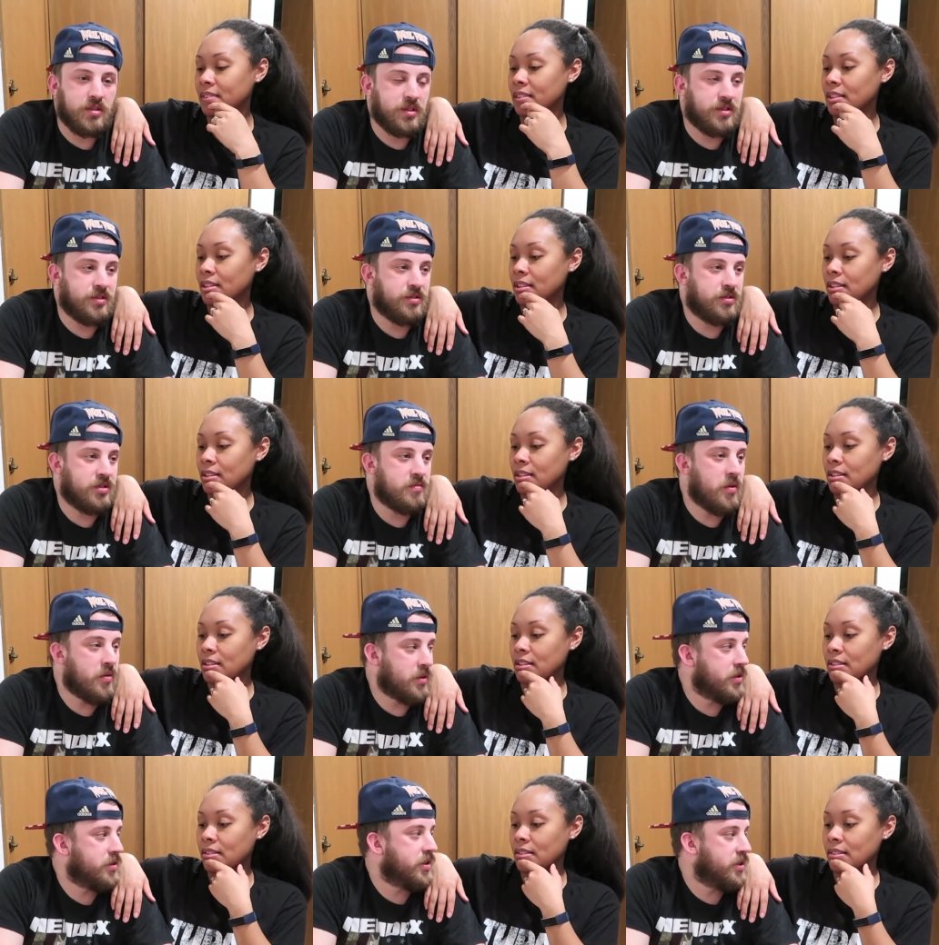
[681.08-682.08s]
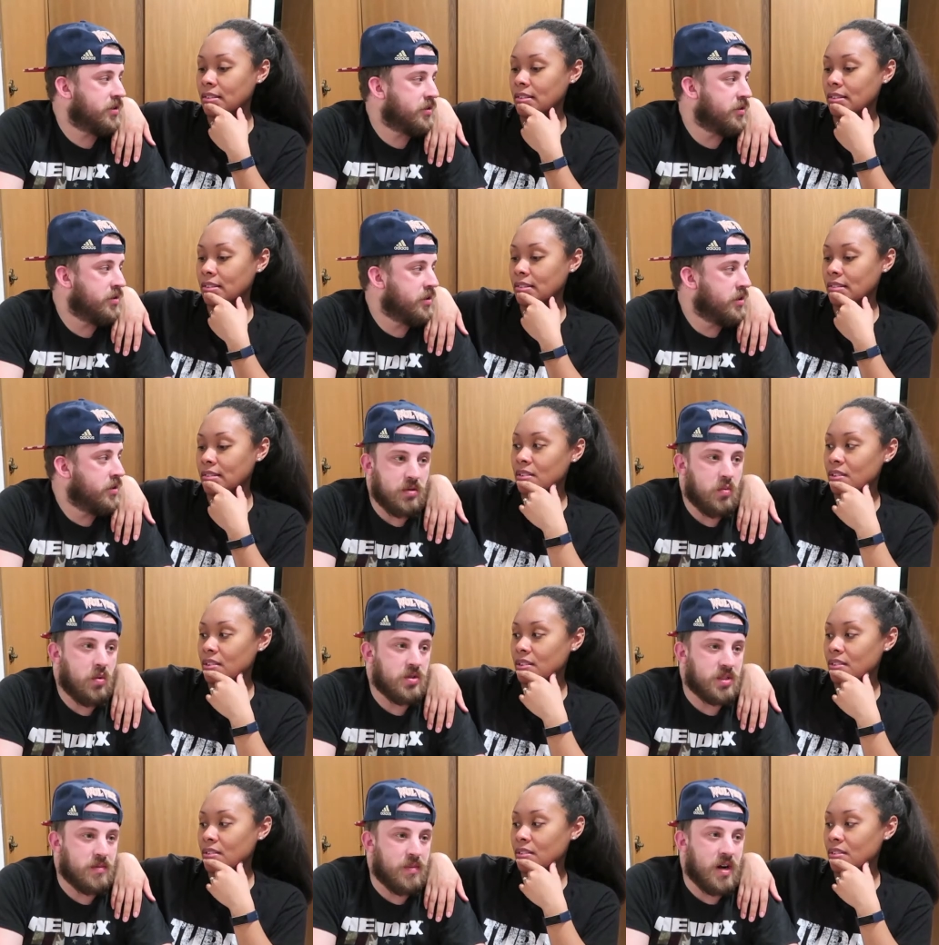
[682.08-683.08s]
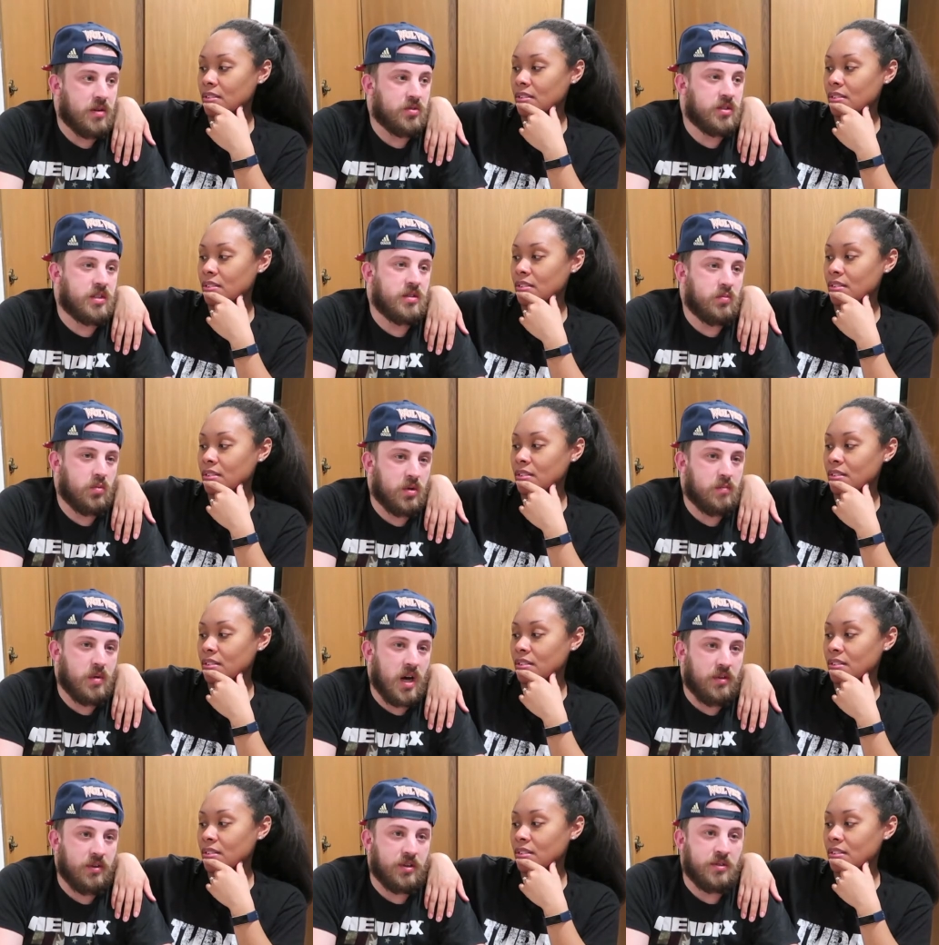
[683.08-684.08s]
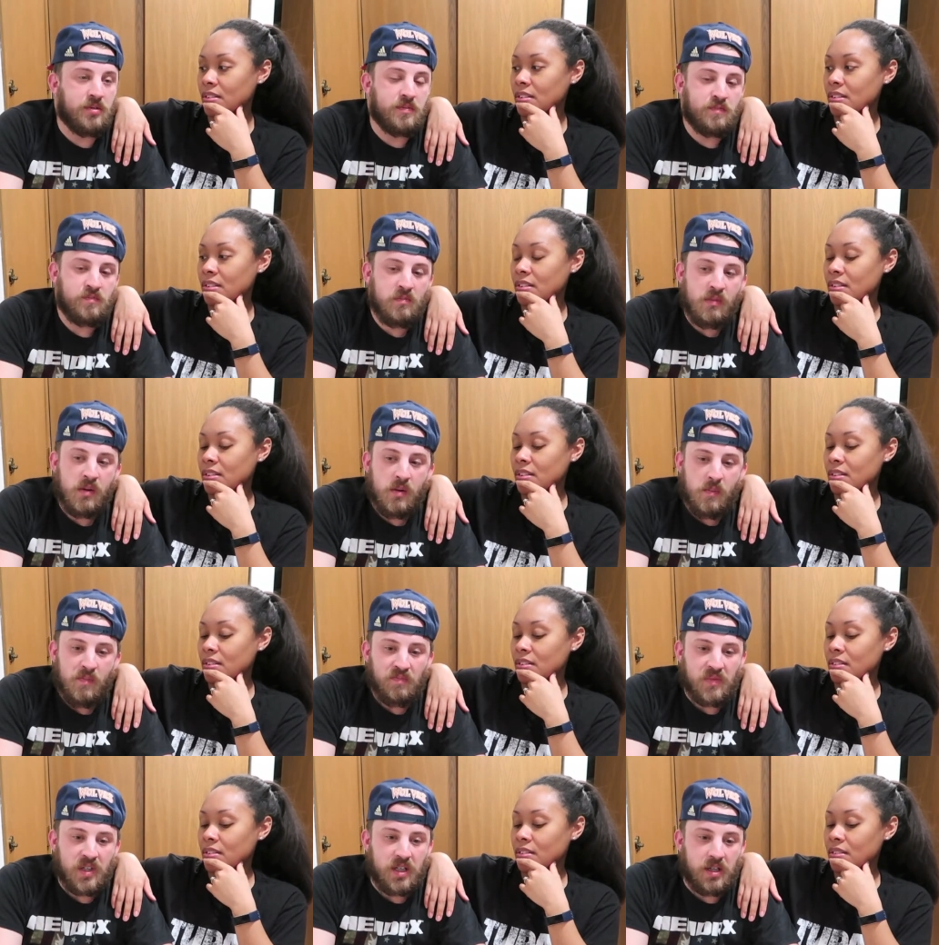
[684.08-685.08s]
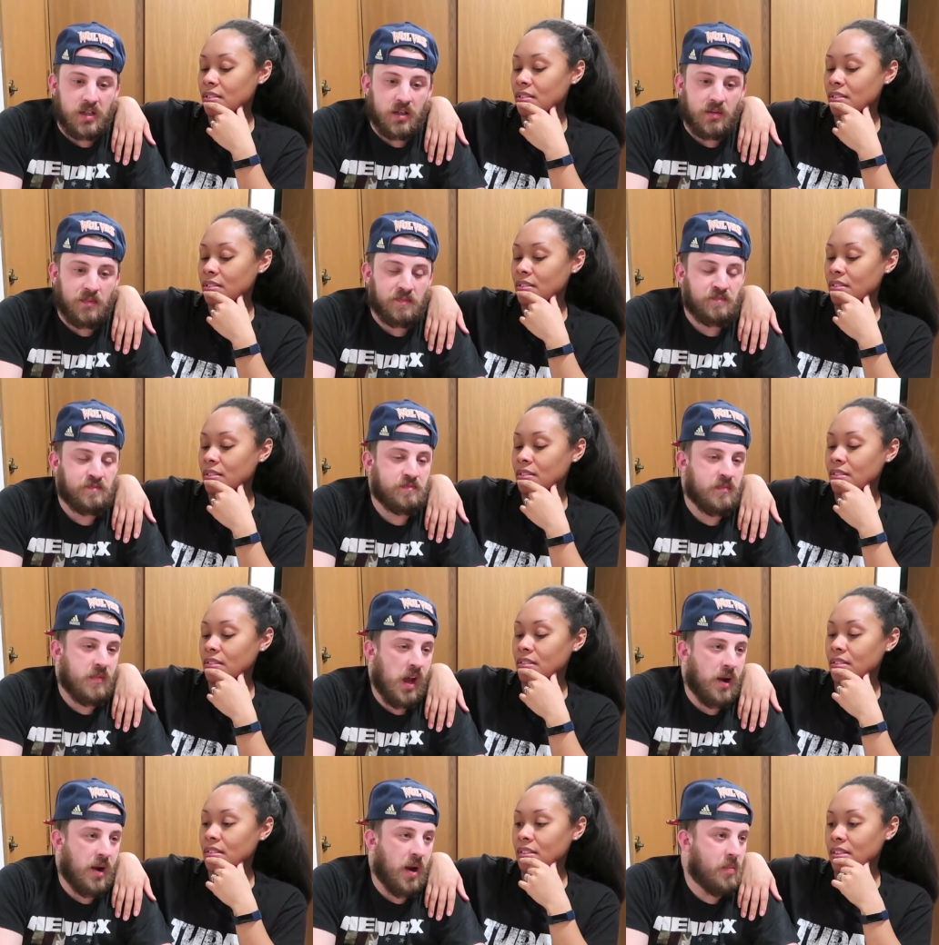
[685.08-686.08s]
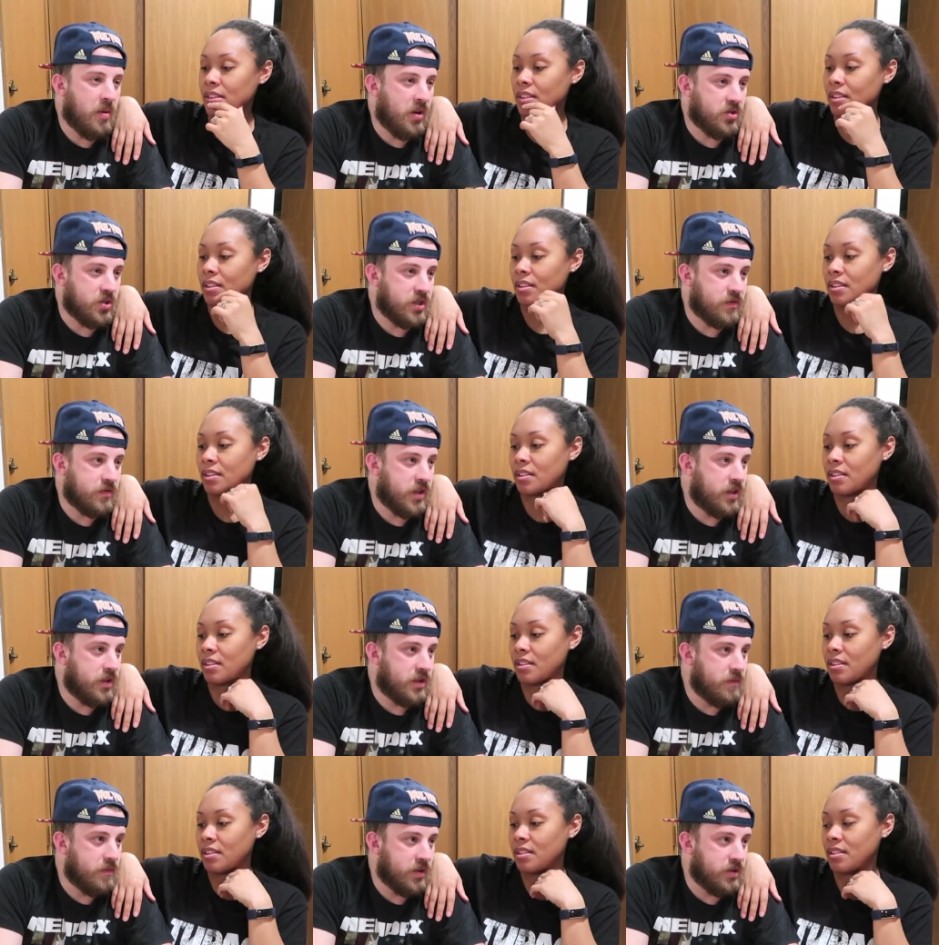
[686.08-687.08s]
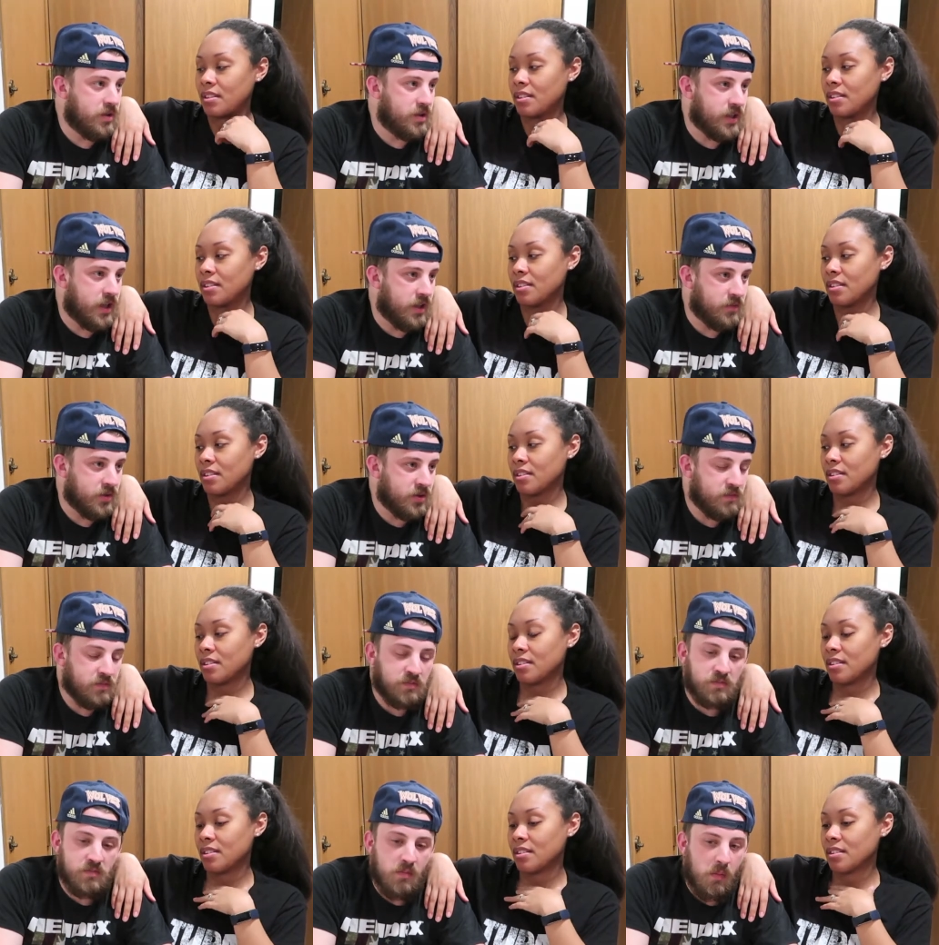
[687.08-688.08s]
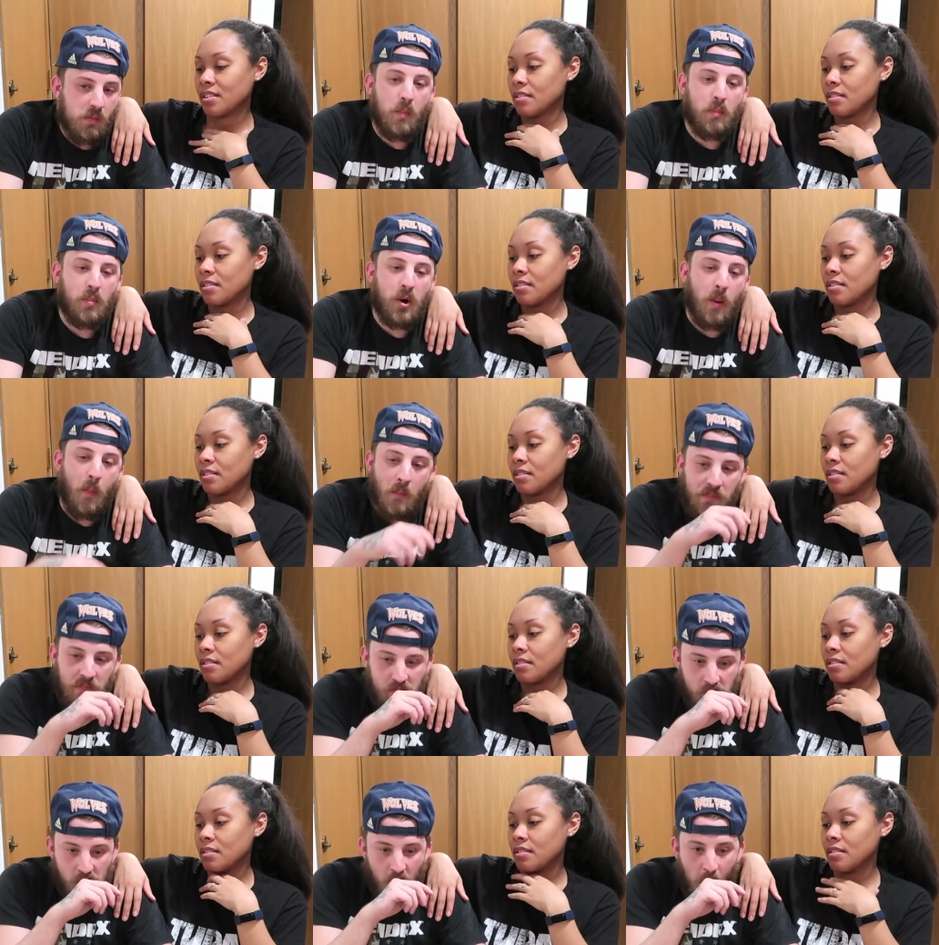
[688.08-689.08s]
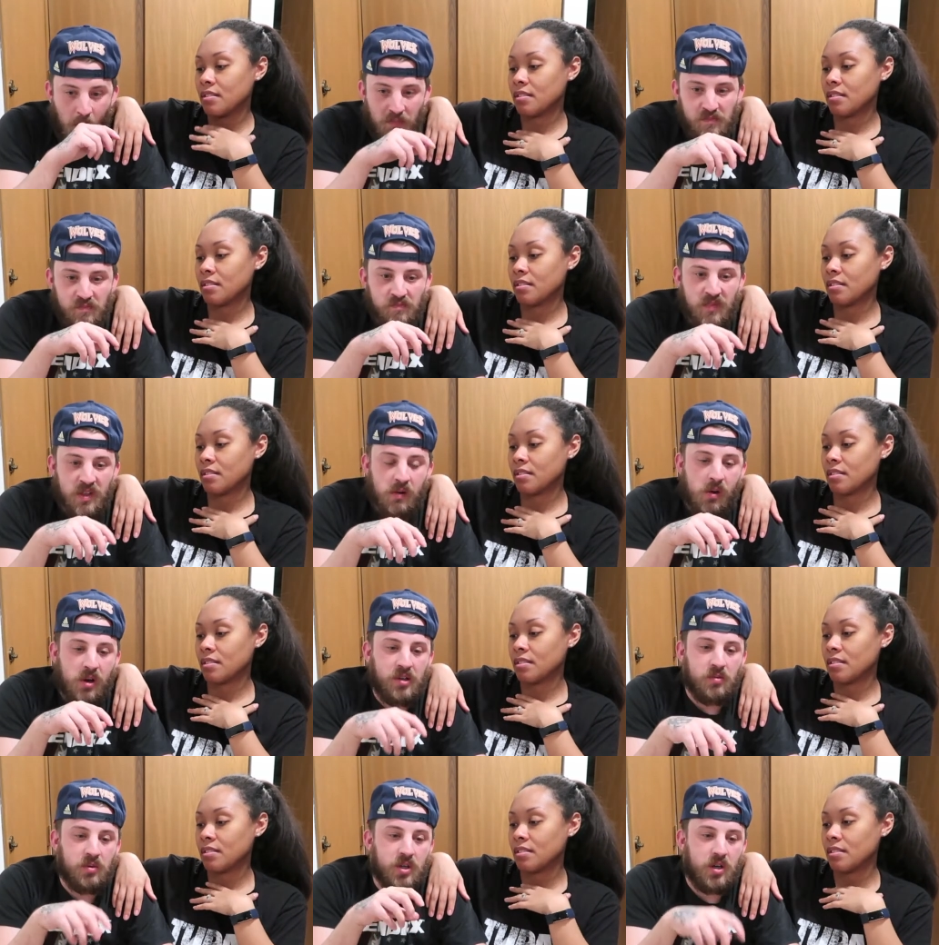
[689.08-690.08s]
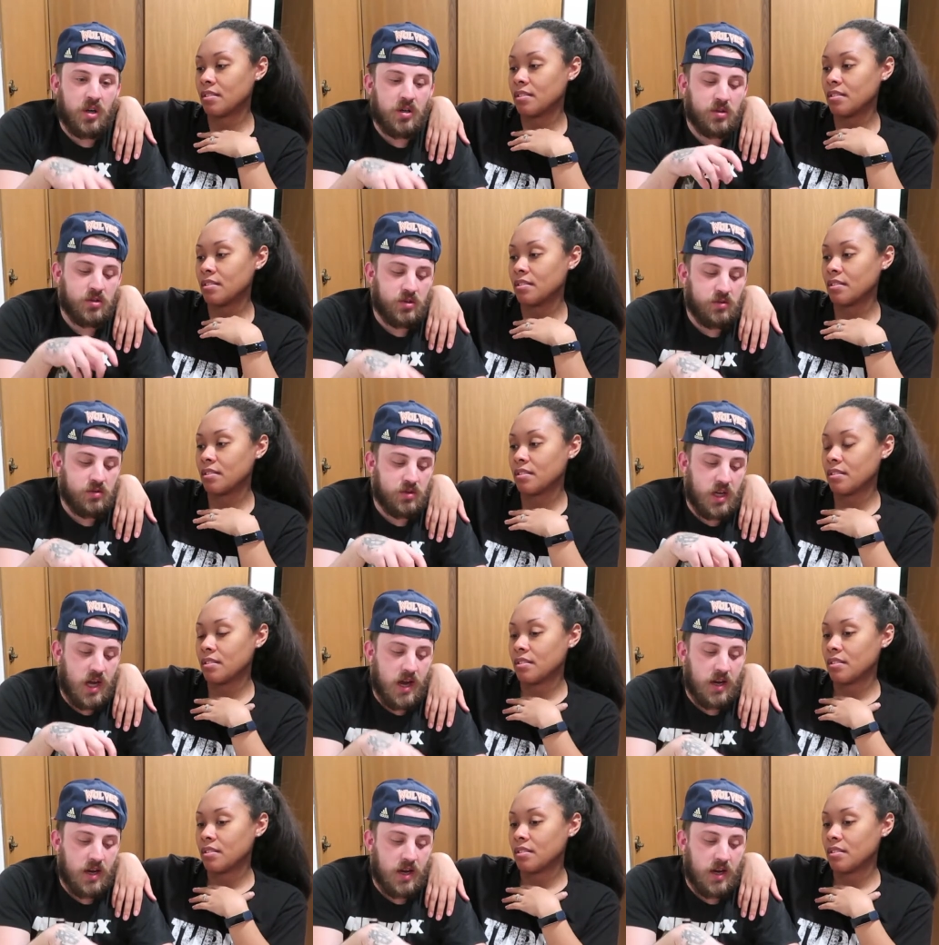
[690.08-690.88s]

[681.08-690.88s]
Speaker 1: the smoking thing was a boundary and would bother you. Um, and I apologize for that like a million times. But in regard to the